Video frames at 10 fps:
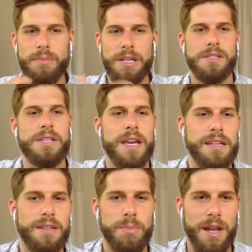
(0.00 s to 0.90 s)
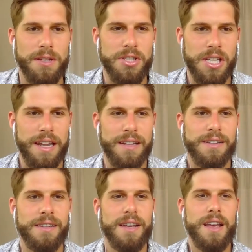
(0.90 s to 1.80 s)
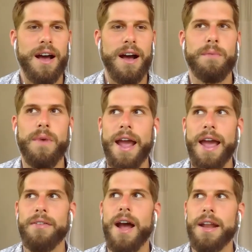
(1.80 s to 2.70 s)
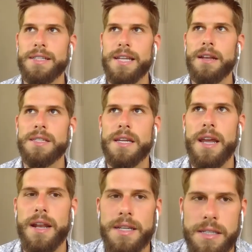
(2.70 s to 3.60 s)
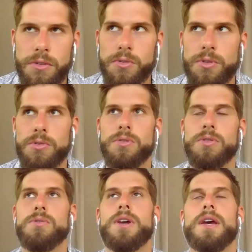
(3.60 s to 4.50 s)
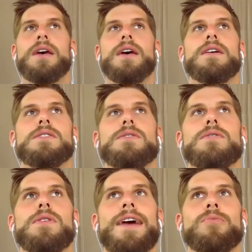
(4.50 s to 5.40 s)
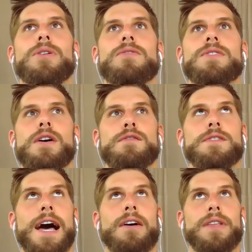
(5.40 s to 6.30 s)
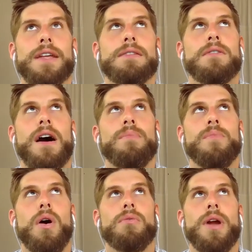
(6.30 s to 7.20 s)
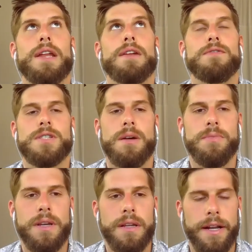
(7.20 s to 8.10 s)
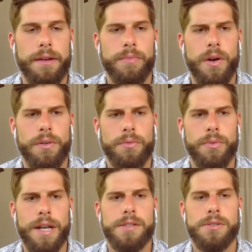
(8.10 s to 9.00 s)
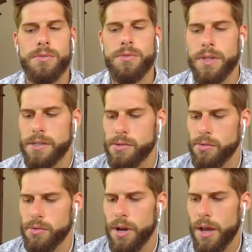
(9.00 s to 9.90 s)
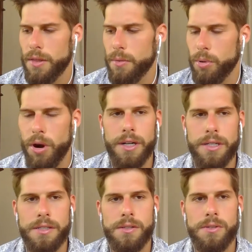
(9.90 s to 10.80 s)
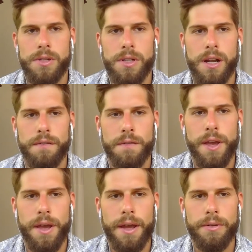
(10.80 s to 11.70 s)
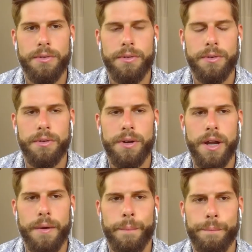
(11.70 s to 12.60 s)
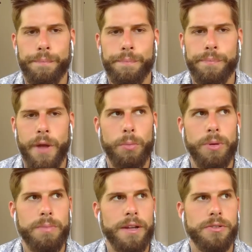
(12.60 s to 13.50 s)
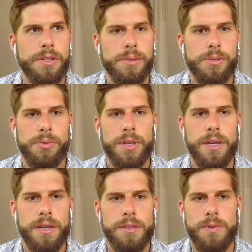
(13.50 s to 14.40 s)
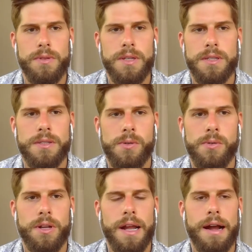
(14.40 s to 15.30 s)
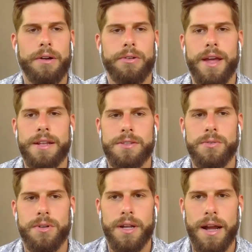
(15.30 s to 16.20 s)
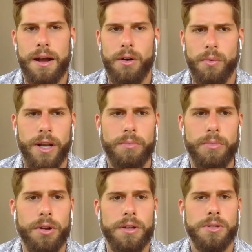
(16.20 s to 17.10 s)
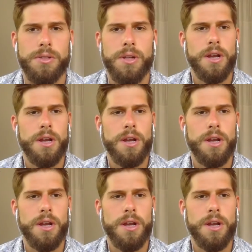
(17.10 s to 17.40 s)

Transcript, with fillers: and me just taking the plunge again. And um, I have I had a tendency, and I still do, to to have a bit of self-doubt that I'm not ready for something, like I'm not ready to do this, or mm. the product isn't good enough yet, or um, I'll be better in two years when this is sorted out or that's sorted out, or when I'm not in a